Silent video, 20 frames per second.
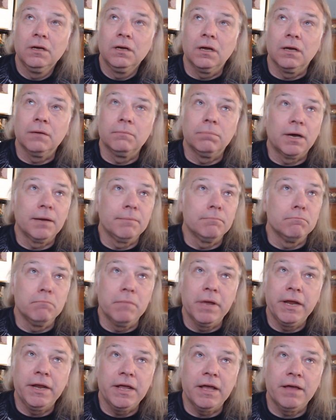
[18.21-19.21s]
and by
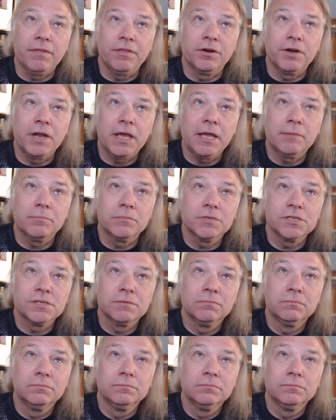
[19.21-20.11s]
many other names.